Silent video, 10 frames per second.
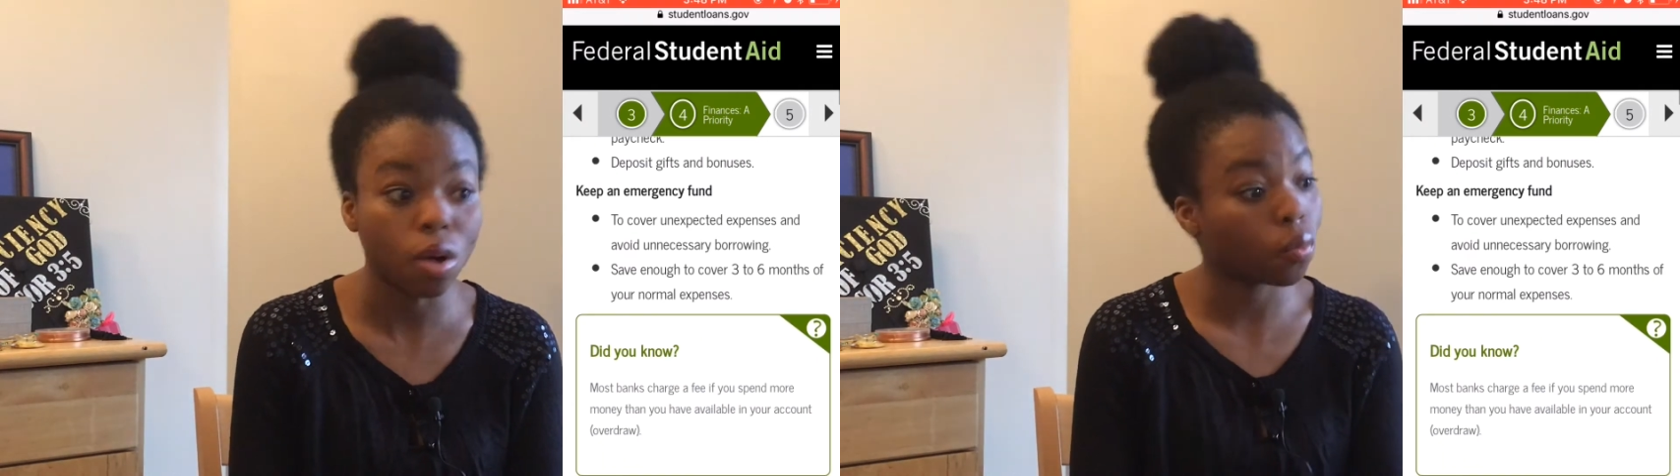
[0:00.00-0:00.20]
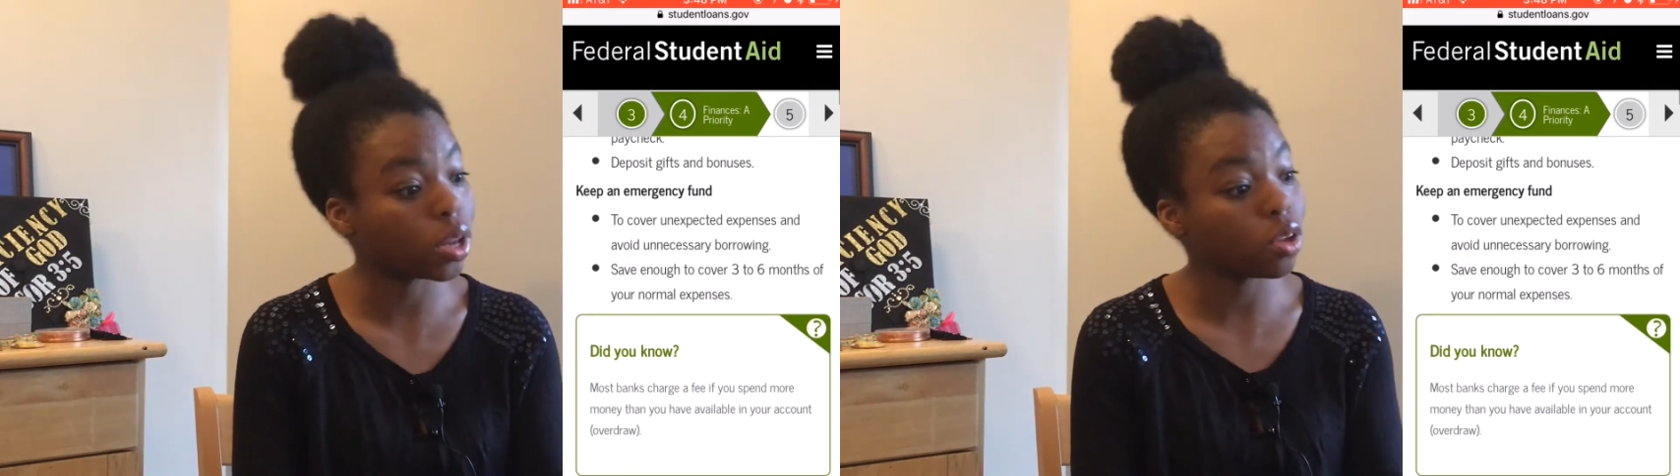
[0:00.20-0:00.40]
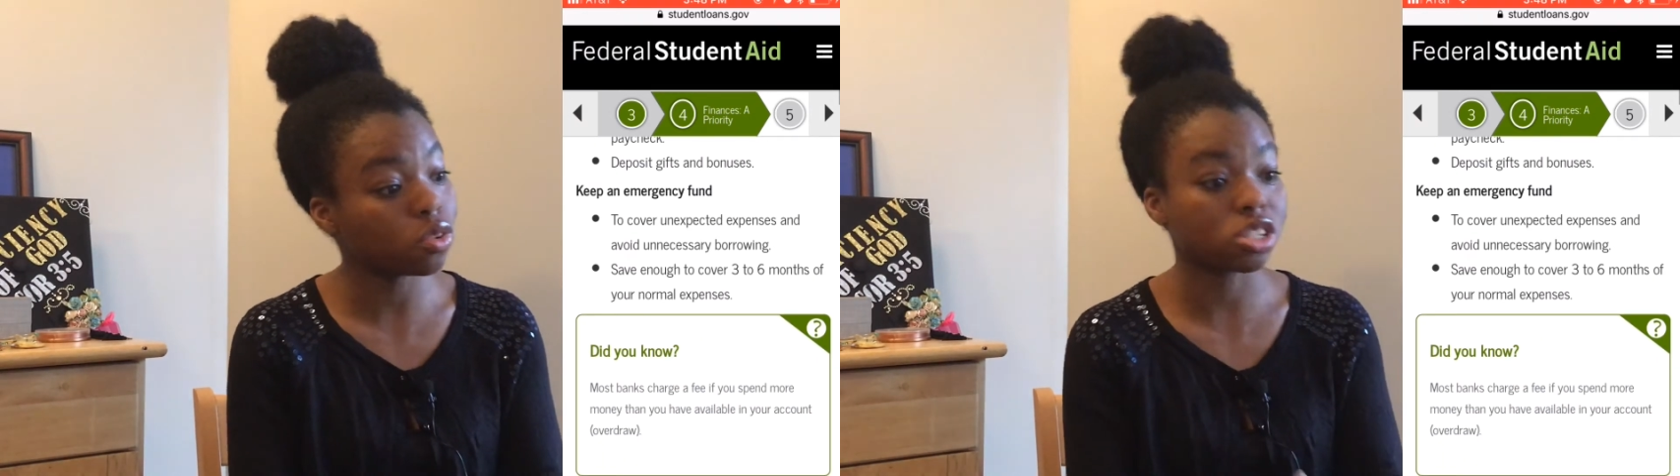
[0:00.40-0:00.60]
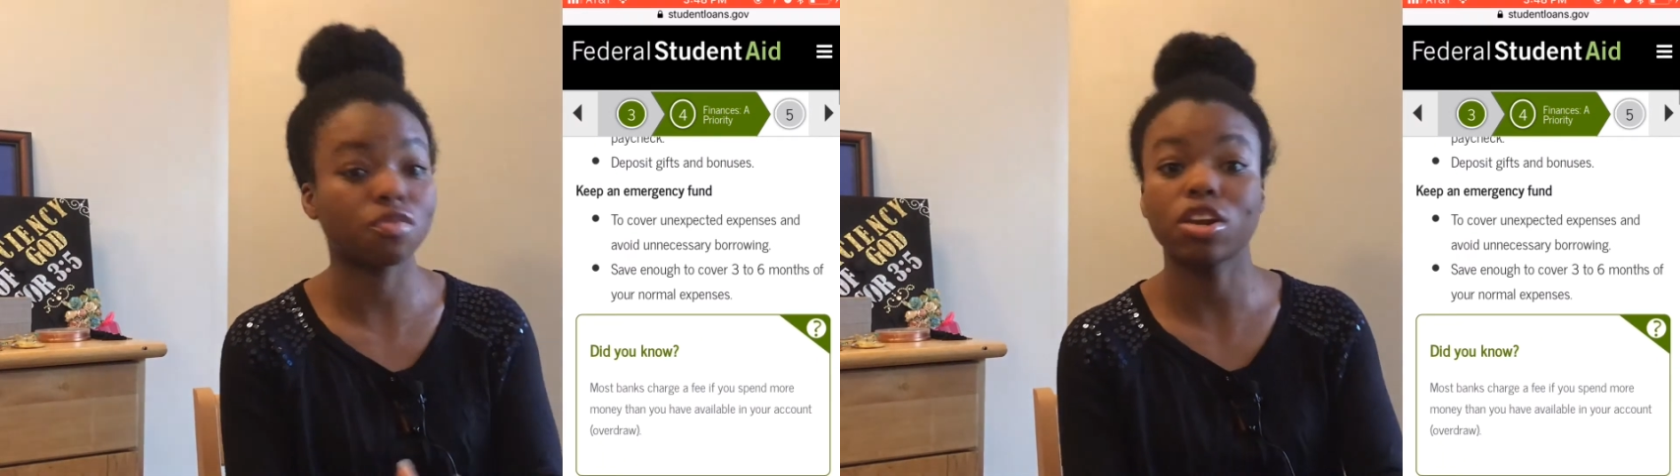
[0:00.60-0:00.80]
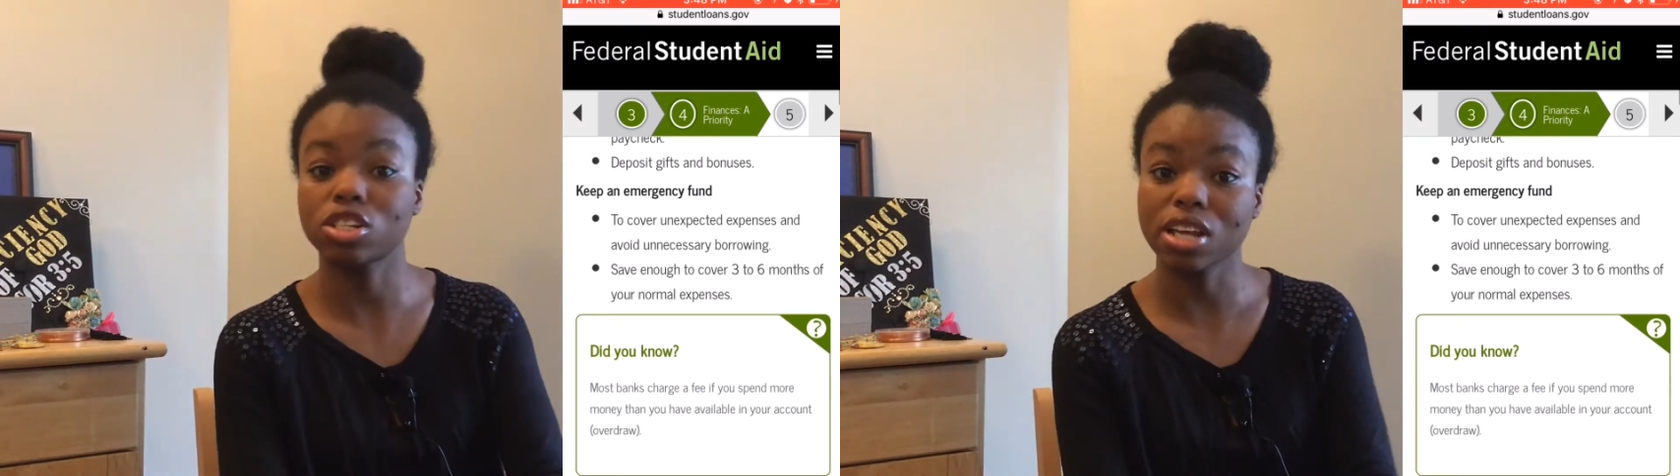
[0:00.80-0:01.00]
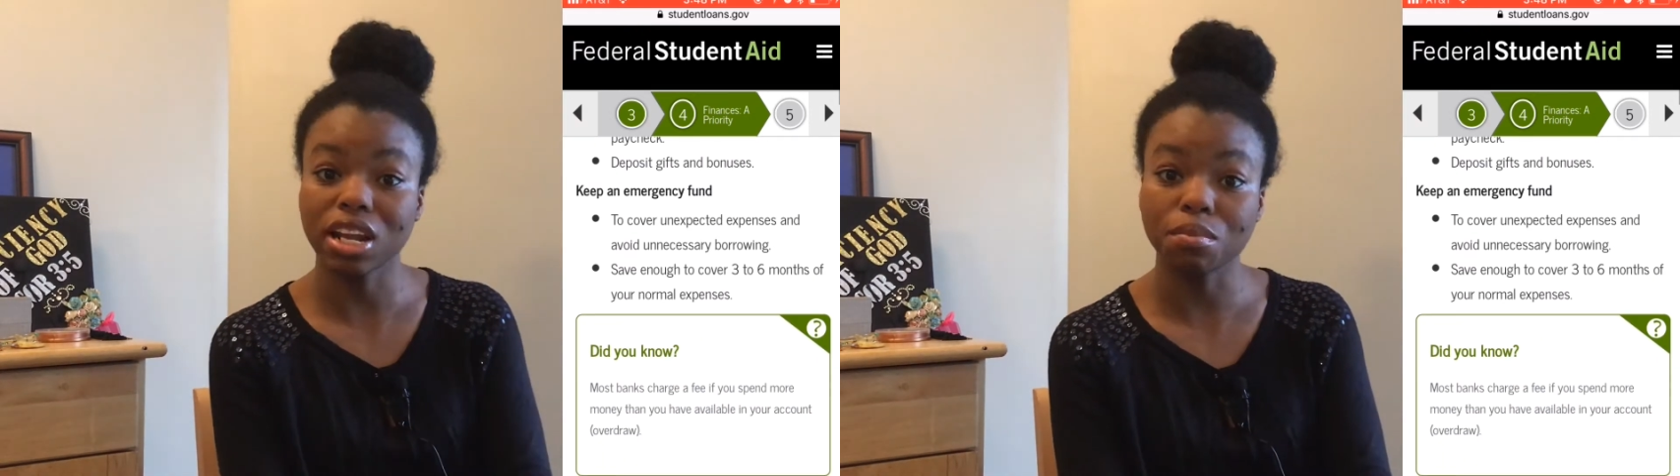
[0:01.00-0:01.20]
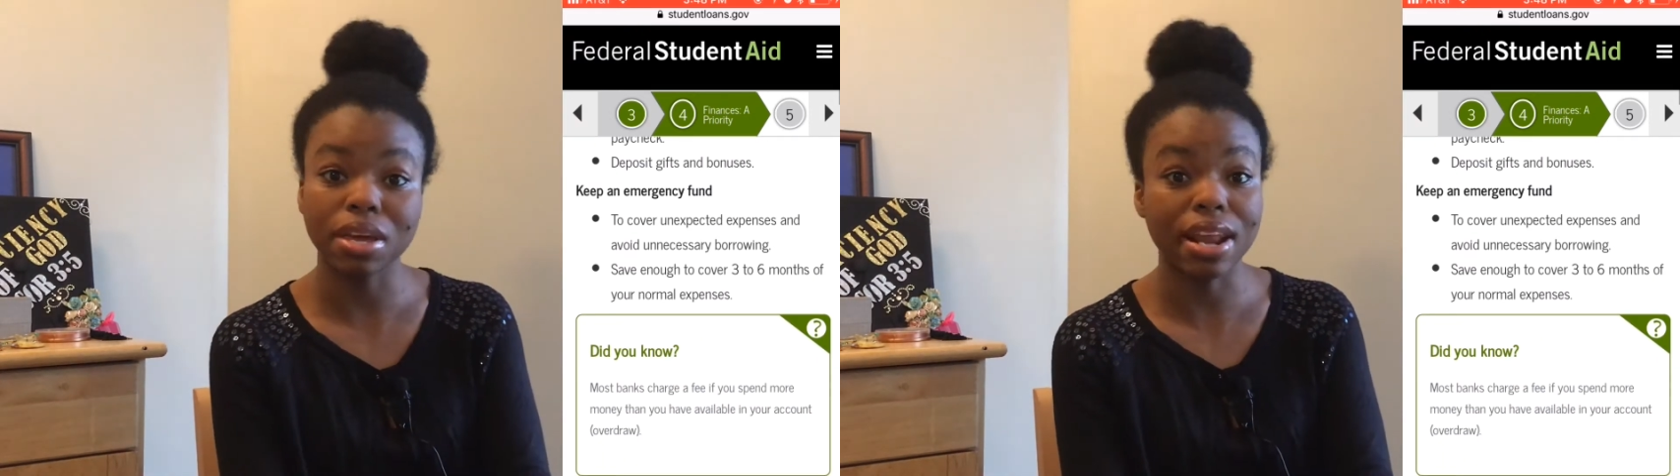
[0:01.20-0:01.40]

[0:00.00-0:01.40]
when you just finished telling me